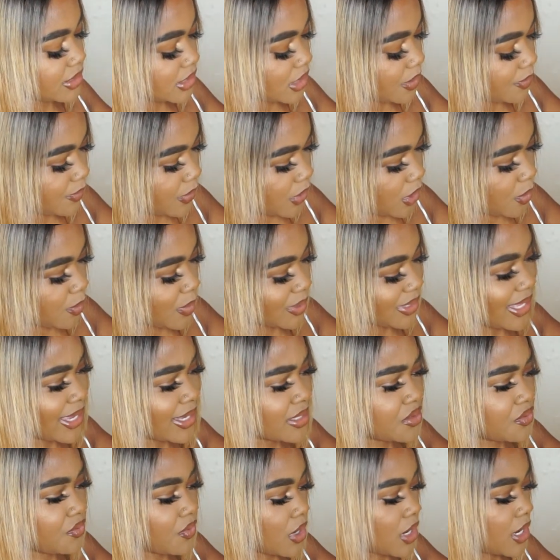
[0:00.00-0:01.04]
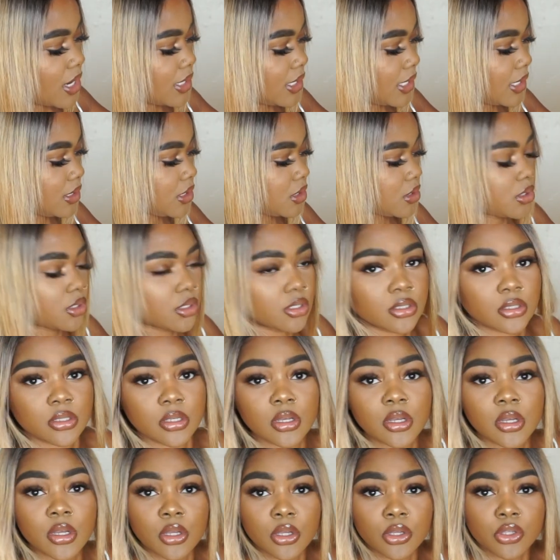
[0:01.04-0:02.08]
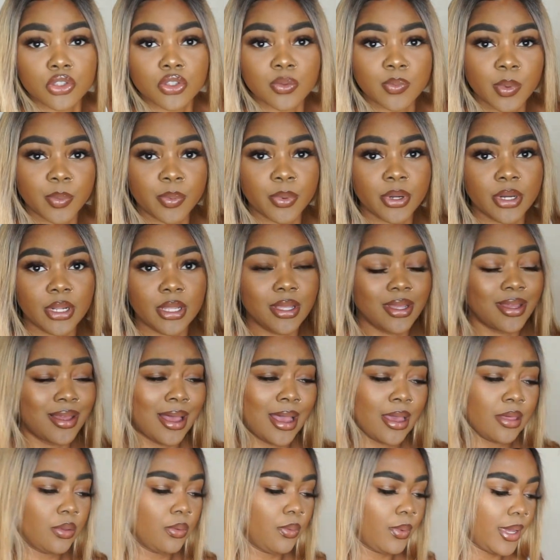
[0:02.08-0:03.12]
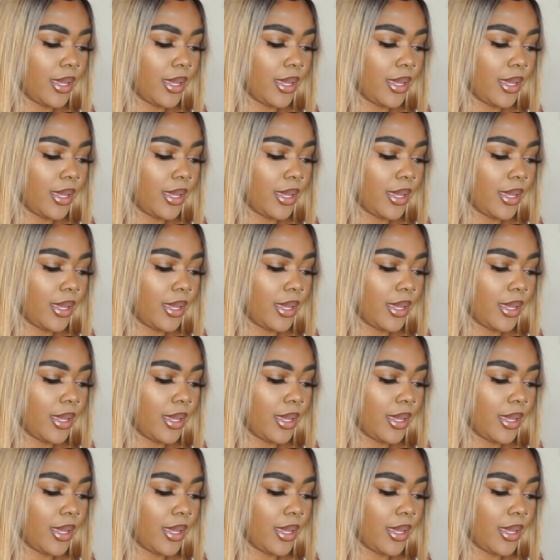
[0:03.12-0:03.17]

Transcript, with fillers: zipper, but that's fine. Like this is super pretty either